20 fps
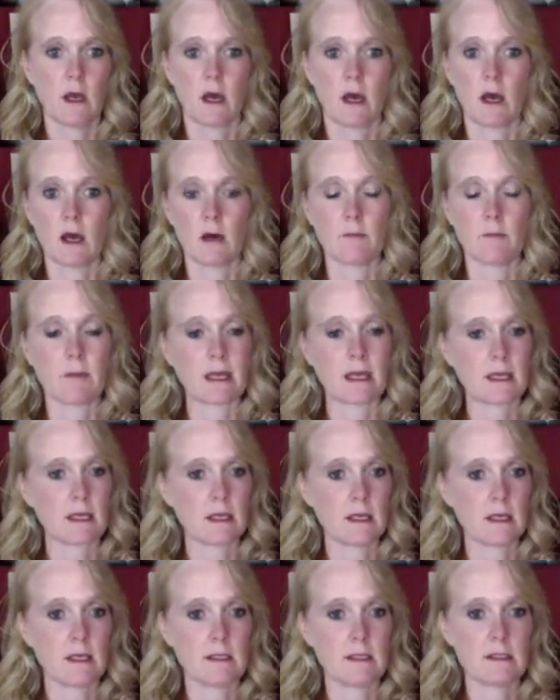my
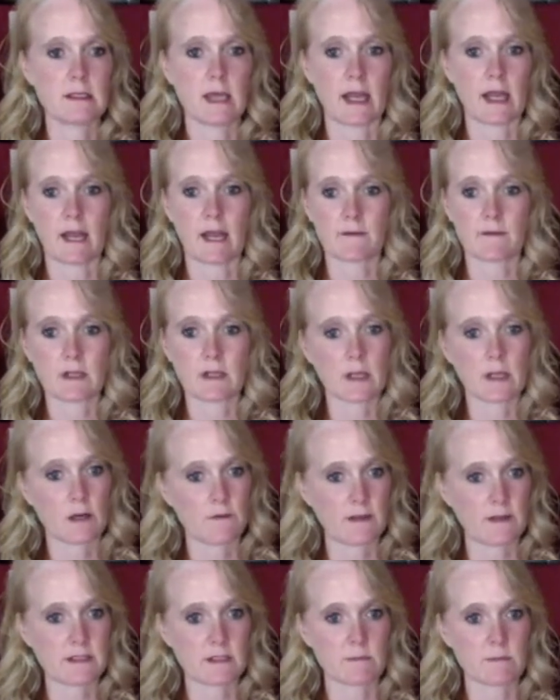kids, and I have to
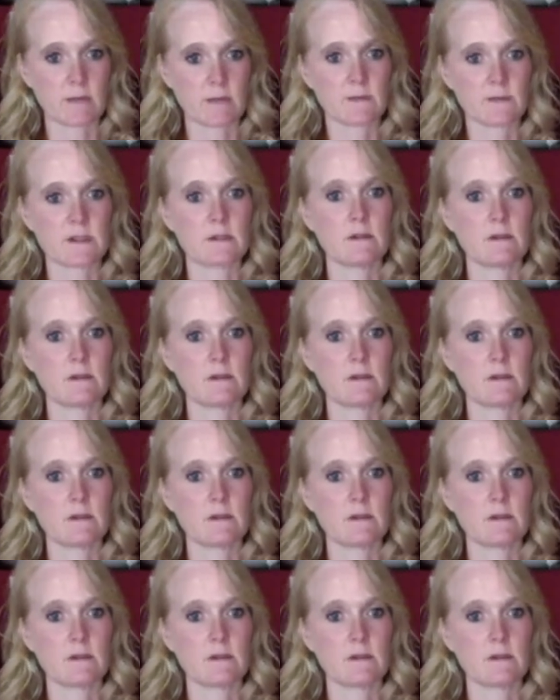clarify sometimes,